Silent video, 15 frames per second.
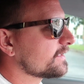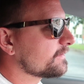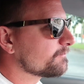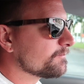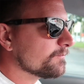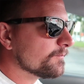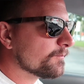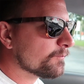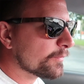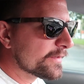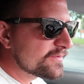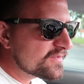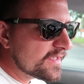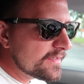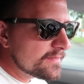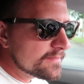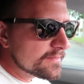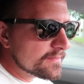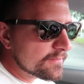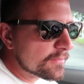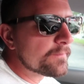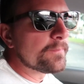like brisket
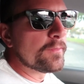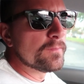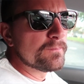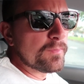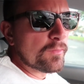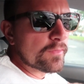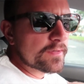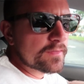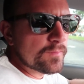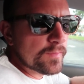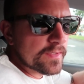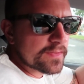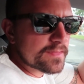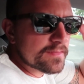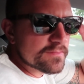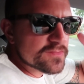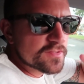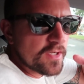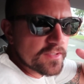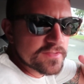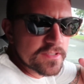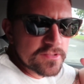or pulled pork with
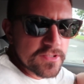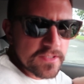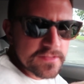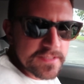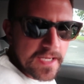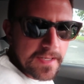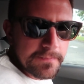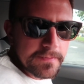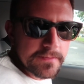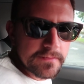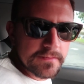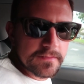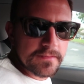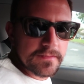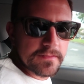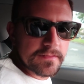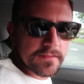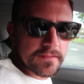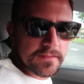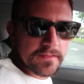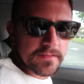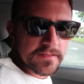sausage on top. Oh,
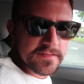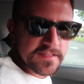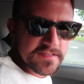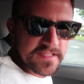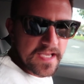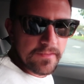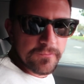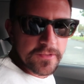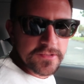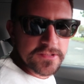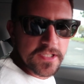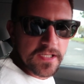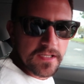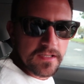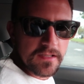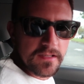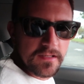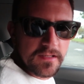is it? It's a sandwich, yeah.